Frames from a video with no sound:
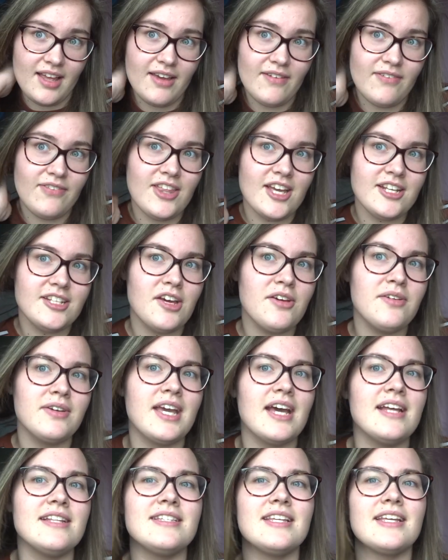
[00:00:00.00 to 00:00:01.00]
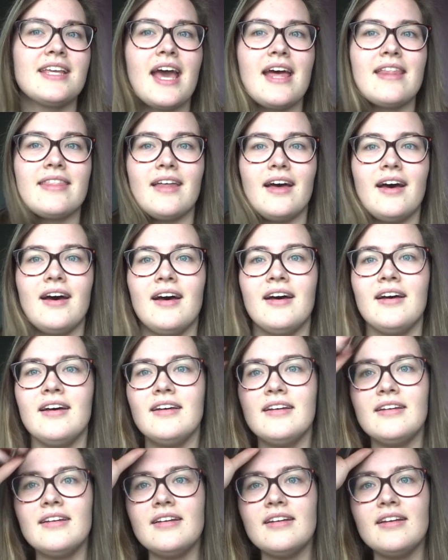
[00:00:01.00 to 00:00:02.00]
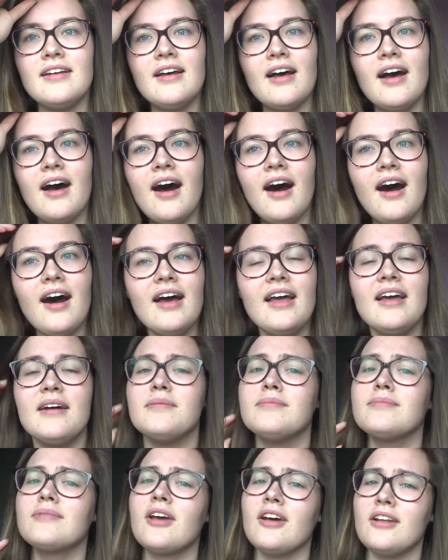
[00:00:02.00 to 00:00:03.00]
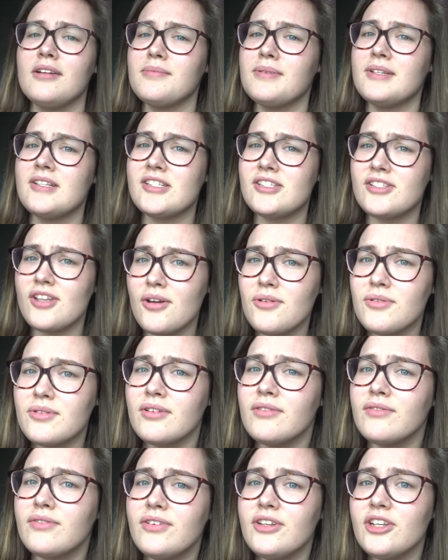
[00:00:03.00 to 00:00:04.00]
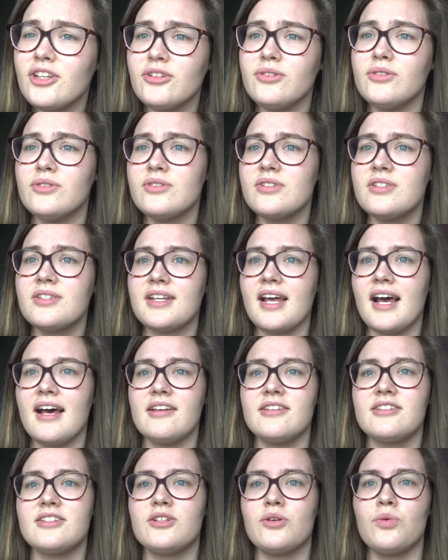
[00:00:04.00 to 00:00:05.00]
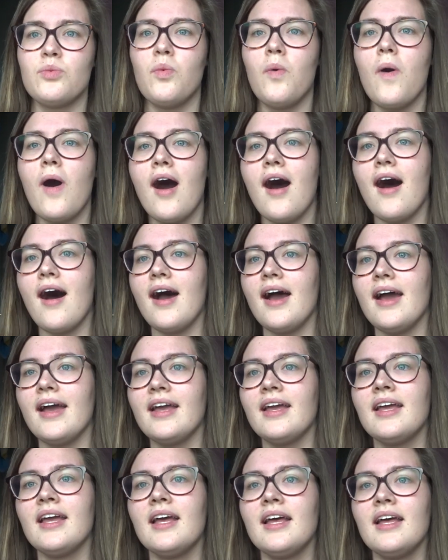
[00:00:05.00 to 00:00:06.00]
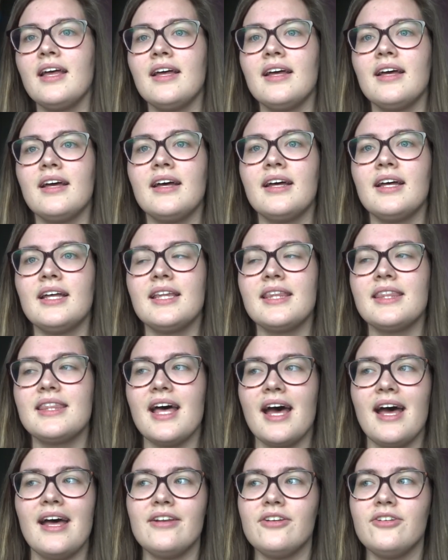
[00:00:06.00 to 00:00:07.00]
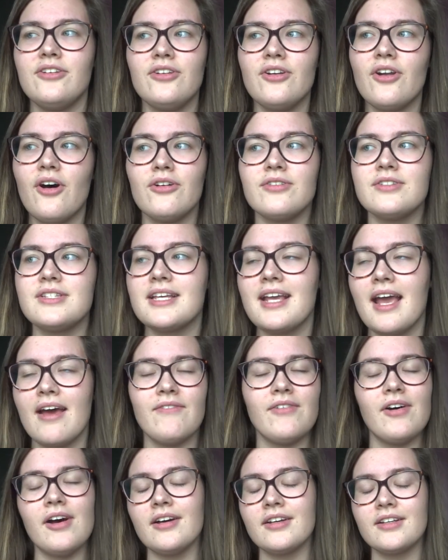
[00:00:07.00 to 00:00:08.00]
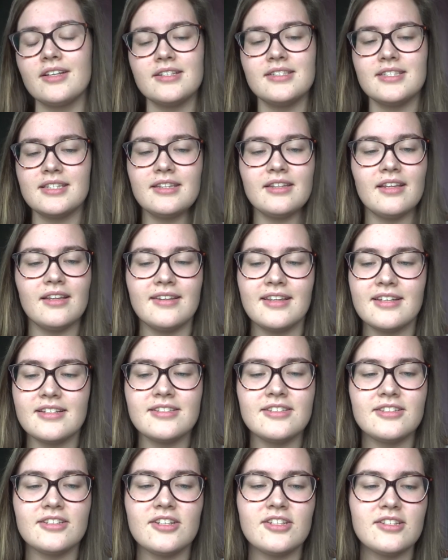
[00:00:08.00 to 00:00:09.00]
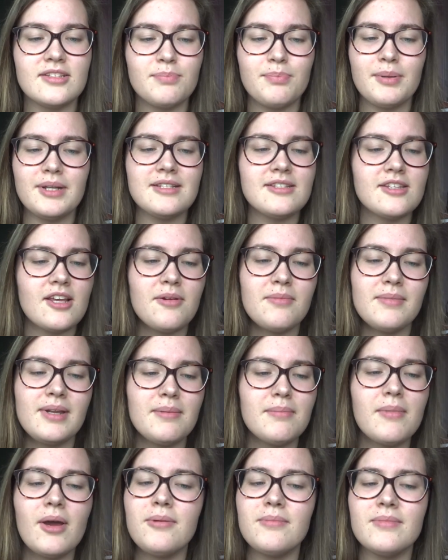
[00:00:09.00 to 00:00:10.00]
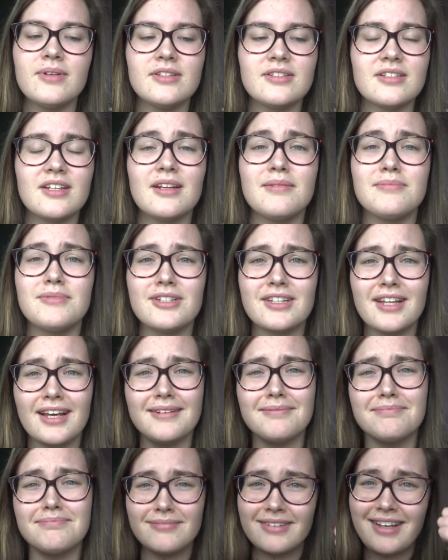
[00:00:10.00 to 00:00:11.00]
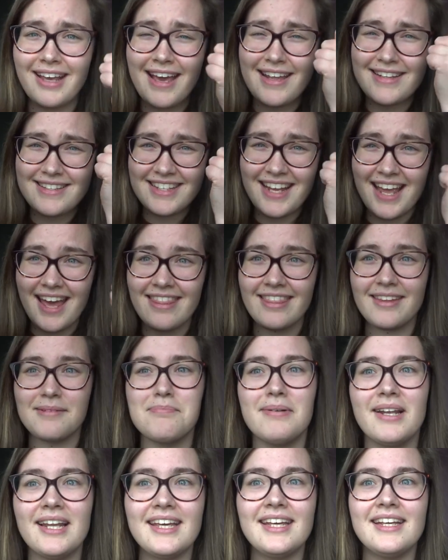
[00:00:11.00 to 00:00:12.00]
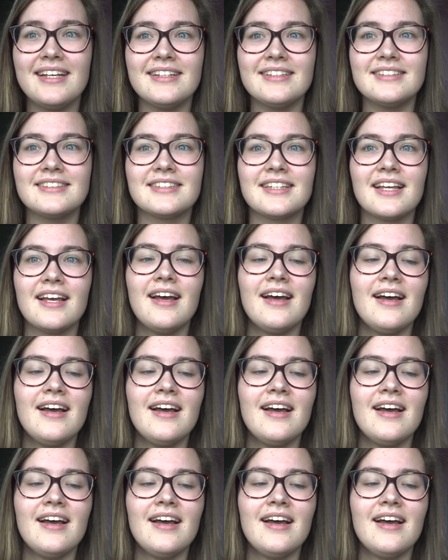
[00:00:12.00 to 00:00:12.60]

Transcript: If they don't get together, I am gonna be so confused as to why they're not together, because there's just been so many moments and I'm just like, get together please.